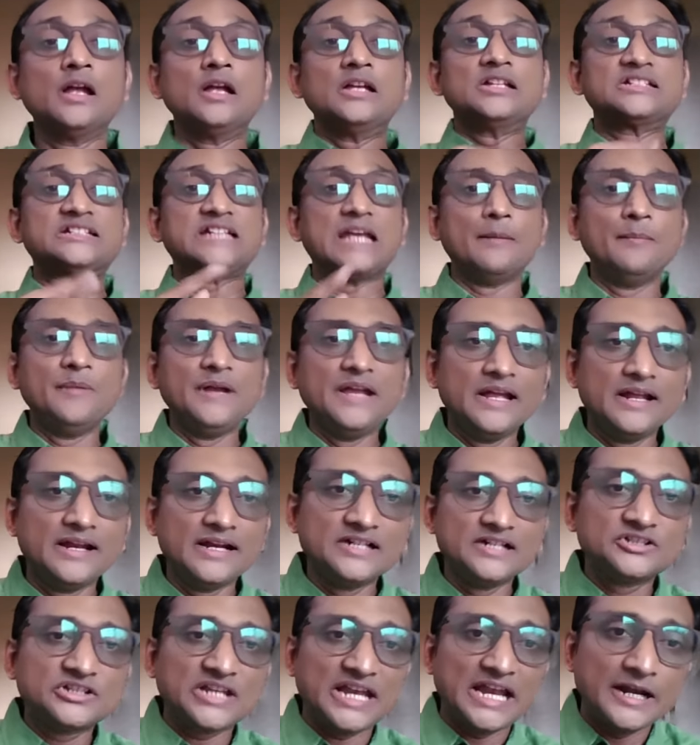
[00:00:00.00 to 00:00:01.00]
SEBI, in
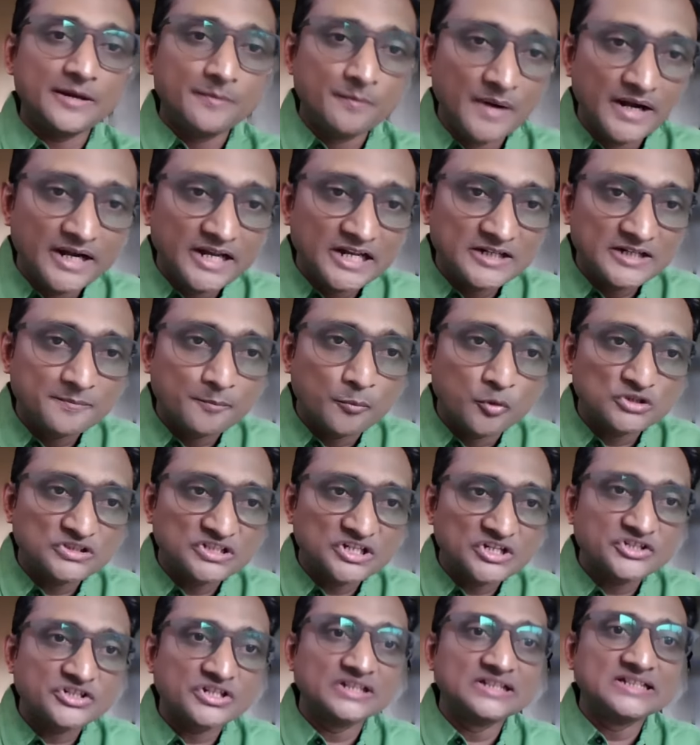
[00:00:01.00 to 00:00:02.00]
its admitted
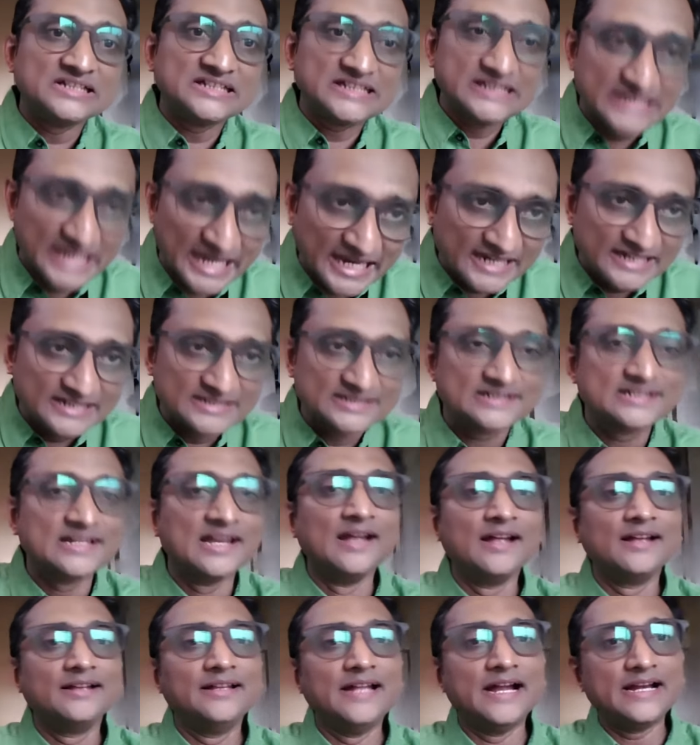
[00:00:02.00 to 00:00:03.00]
position, says
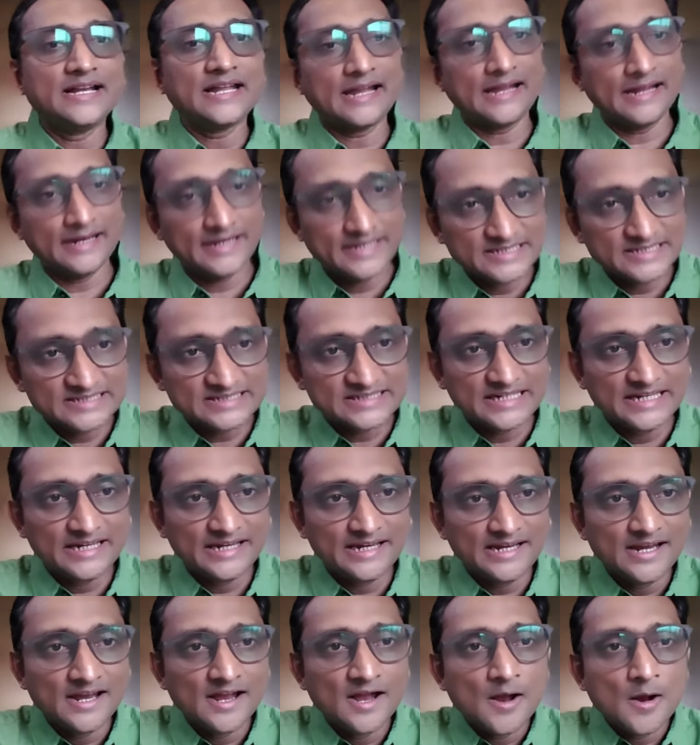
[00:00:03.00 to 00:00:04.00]
that
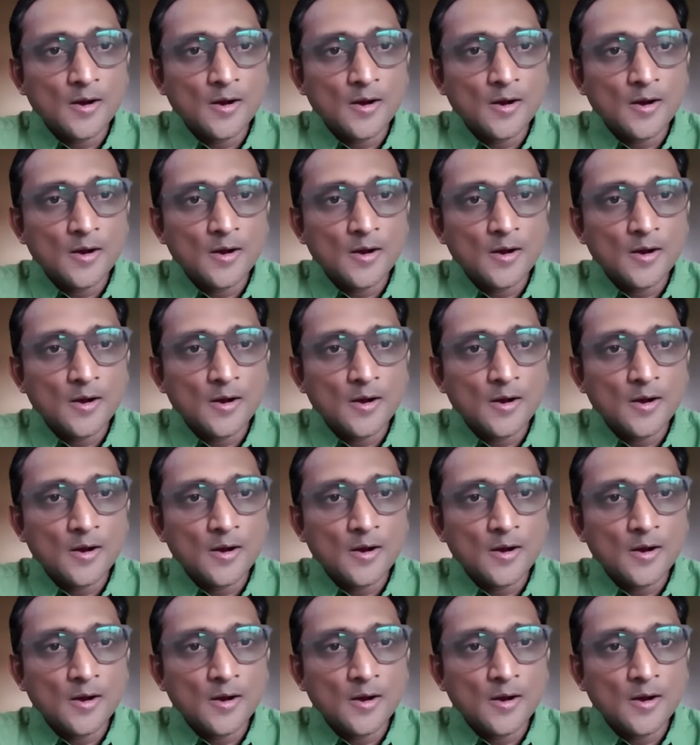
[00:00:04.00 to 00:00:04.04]
NSE